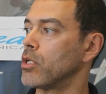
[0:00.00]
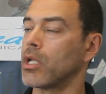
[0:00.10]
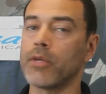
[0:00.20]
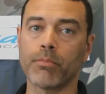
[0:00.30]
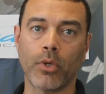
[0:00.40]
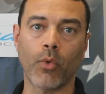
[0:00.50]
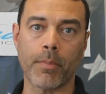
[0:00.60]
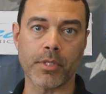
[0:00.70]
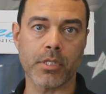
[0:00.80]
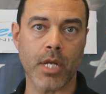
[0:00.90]
You can even put
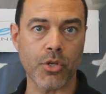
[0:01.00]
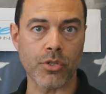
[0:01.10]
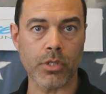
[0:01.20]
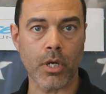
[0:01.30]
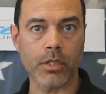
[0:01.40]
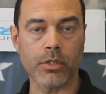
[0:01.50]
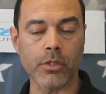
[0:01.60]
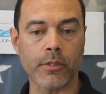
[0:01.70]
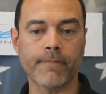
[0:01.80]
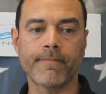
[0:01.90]
weapons stations onto it.